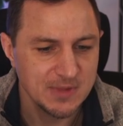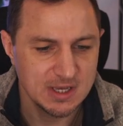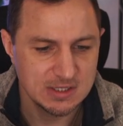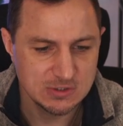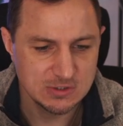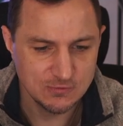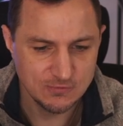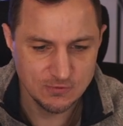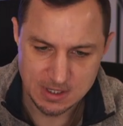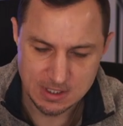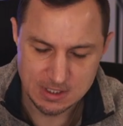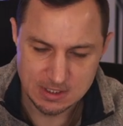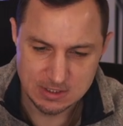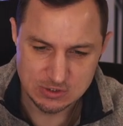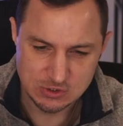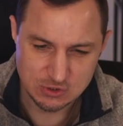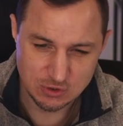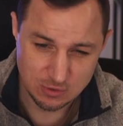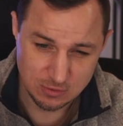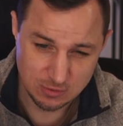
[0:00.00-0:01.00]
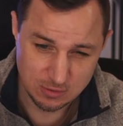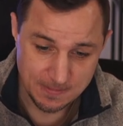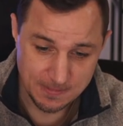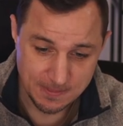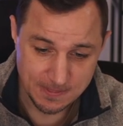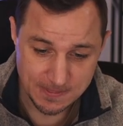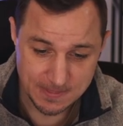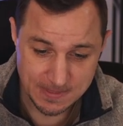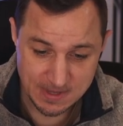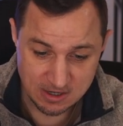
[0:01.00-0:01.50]
and so forth. So
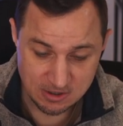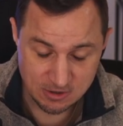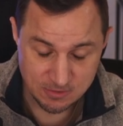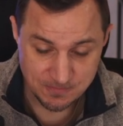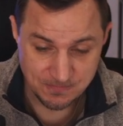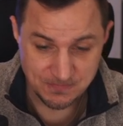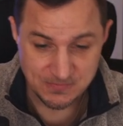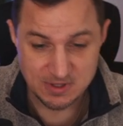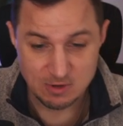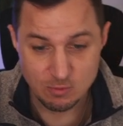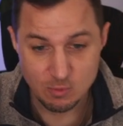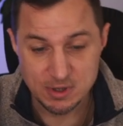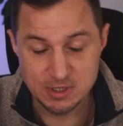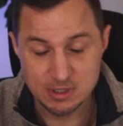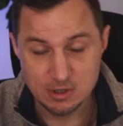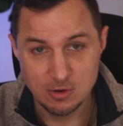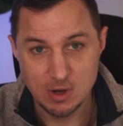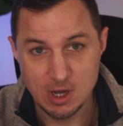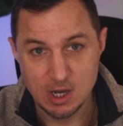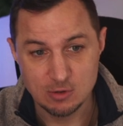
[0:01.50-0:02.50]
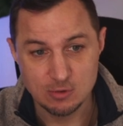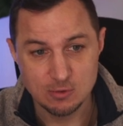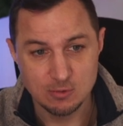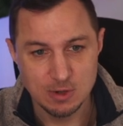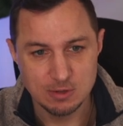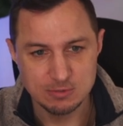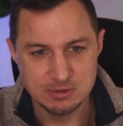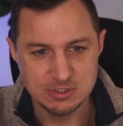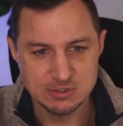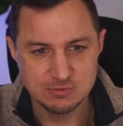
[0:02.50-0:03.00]
now that we know how
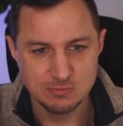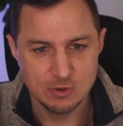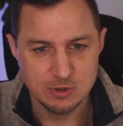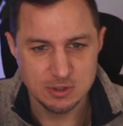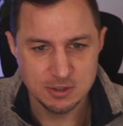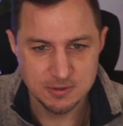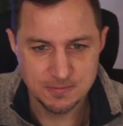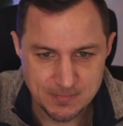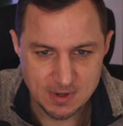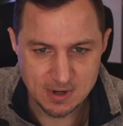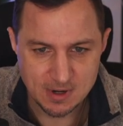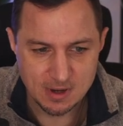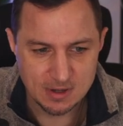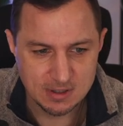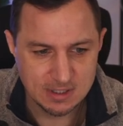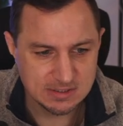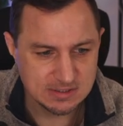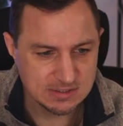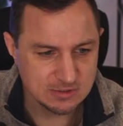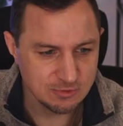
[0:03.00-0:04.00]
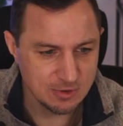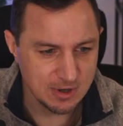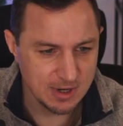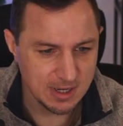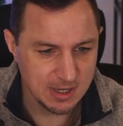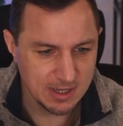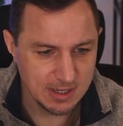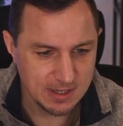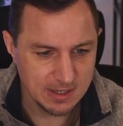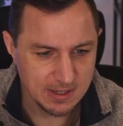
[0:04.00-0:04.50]
queries work, let's
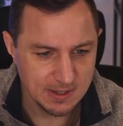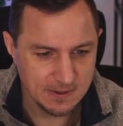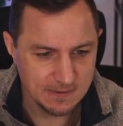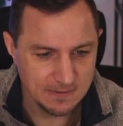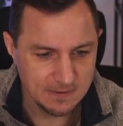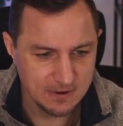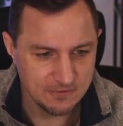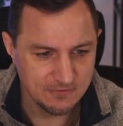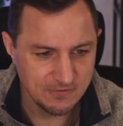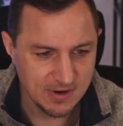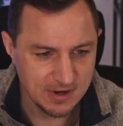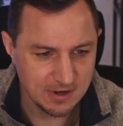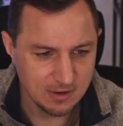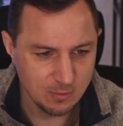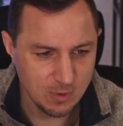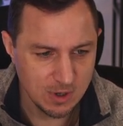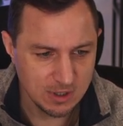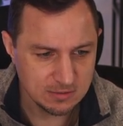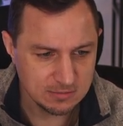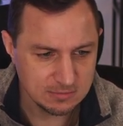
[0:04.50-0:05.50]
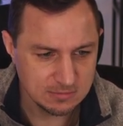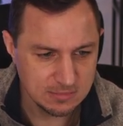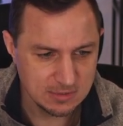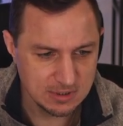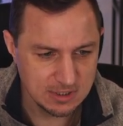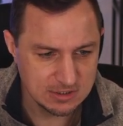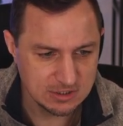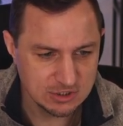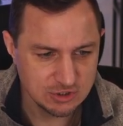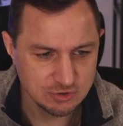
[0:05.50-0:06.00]
try a final one.
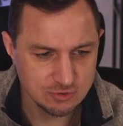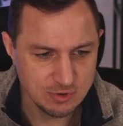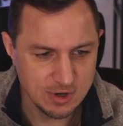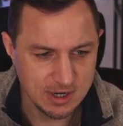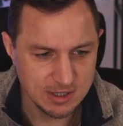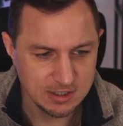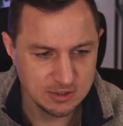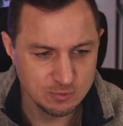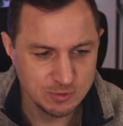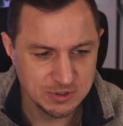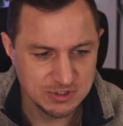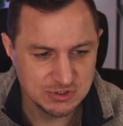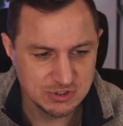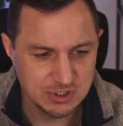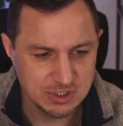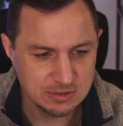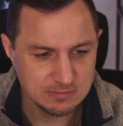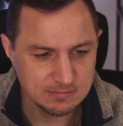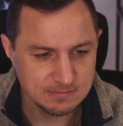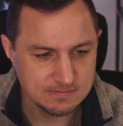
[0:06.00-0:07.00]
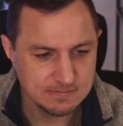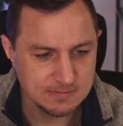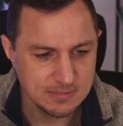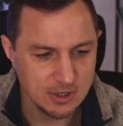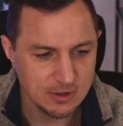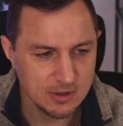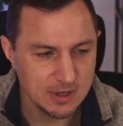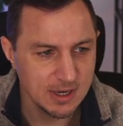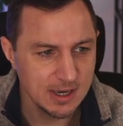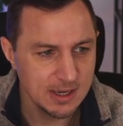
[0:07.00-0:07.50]
Let's try cuisine,
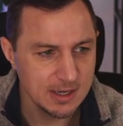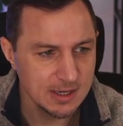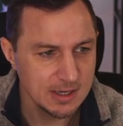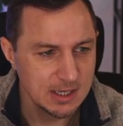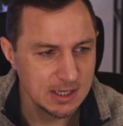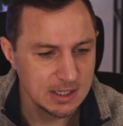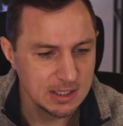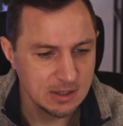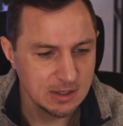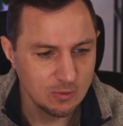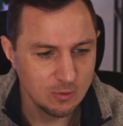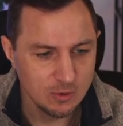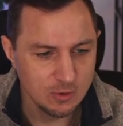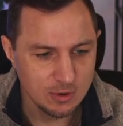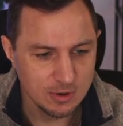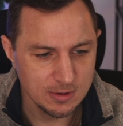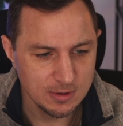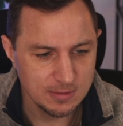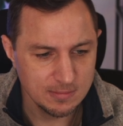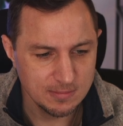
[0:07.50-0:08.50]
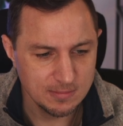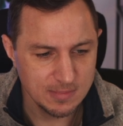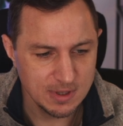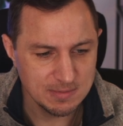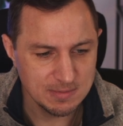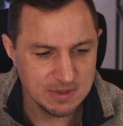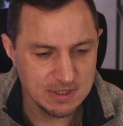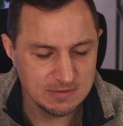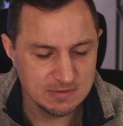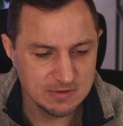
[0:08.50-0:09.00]
okay? Or
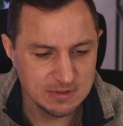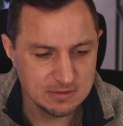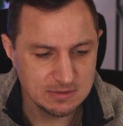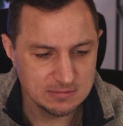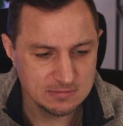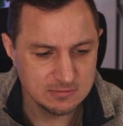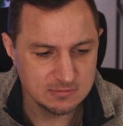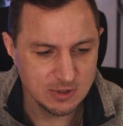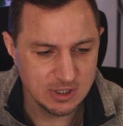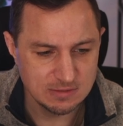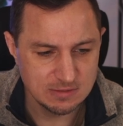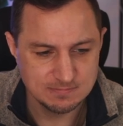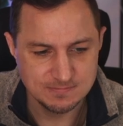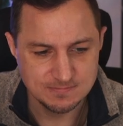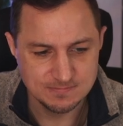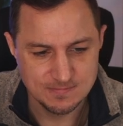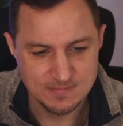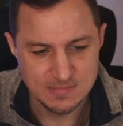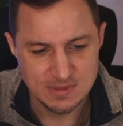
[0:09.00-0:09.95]
maybe even, well,